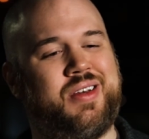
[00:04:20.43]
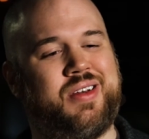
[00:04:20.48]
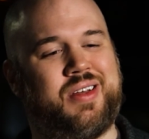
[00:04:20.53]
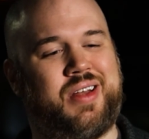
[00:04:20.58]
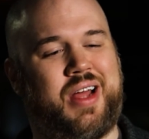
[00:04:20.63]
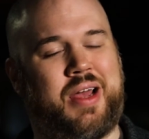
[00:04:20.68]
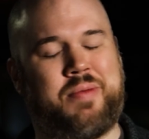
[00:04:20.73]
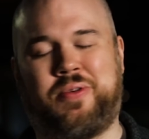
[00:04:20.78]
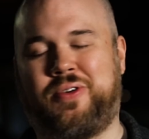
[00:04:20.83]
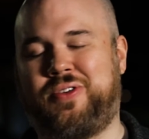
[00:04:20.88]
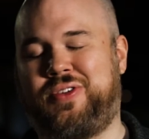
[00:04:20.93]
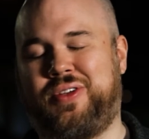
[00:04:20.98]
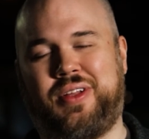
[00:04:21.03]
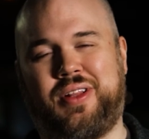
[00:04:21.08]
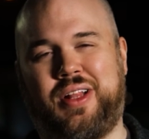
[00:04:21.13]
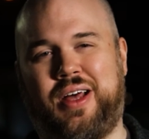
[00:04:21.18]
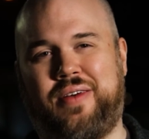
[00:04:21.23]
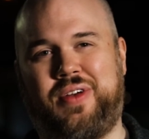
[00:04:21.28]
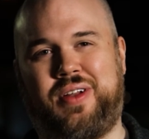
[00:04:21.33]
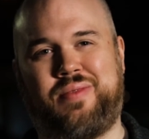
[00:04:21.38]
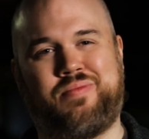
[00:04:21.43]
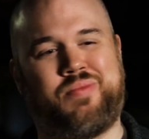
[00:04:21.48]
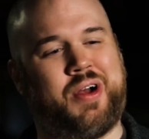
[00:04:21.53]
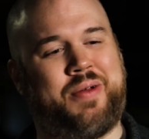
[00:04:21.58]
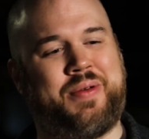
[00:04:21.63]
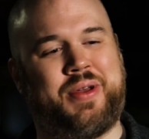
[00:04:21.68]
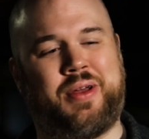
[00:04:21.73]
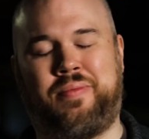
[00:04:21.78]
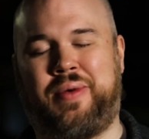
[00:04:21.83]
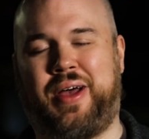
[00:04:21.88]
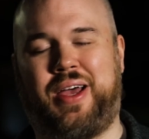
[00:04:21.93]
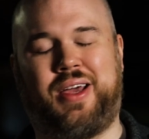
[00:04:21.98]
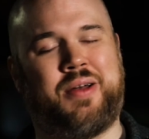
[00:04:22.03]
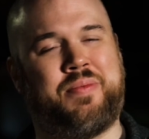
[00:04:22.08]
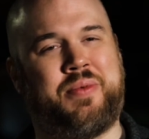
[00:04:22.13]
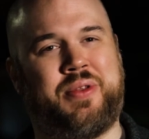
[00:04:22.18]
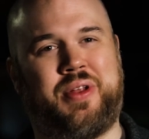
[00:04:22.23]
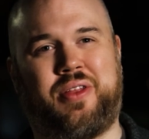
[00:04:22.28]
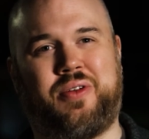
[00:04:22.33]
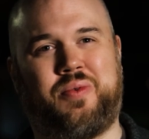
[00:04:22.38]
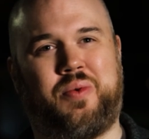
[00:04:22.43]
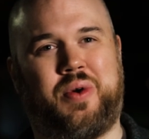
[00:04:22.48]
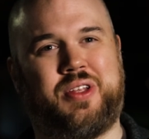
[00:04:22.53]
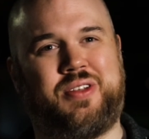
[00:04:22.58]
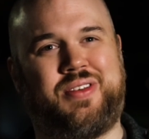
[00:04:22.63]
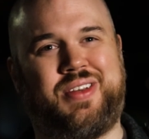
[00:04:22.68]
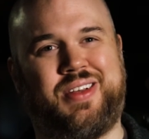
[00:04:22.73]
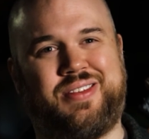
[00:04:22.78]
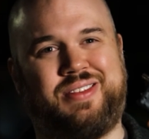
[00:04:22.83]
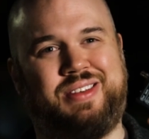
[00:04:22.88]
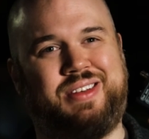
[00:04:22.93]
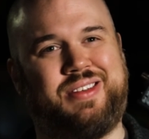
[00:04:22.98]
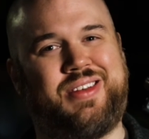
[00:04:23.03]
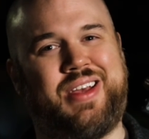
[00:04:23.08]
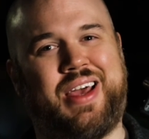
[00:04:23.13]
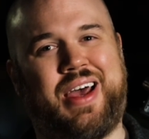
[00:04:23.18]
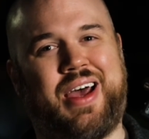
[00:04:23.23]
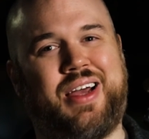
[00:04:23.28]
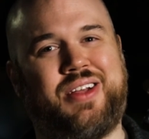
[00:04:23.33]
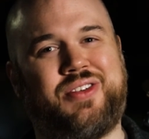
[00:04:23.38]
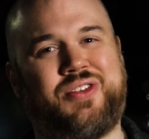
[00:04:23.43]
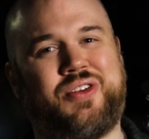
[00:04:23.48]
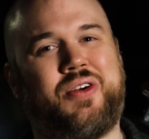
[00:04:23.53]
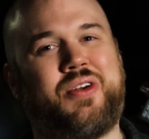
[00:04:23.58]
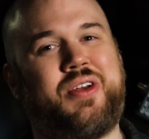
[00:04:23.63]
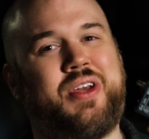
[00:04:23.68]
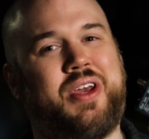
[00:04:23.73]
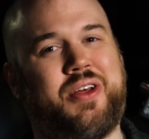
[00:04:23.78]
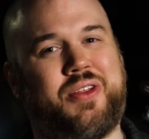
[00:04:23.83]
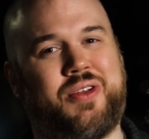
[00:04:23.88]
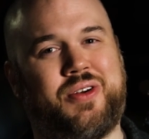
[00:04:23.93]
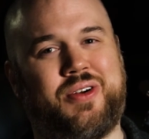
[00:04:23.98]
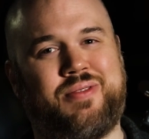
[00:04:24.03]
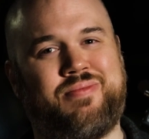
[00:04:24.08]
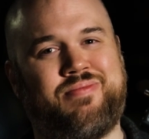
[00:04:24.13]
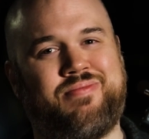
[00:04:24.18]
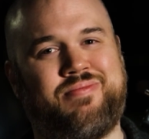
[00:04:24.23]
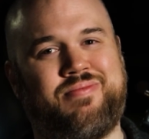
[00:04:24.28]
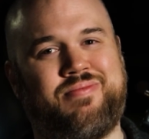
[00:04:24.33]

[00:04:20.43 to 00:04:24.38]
And I personally love it. I'm probably going to buy a couple other ones because these guys are killer.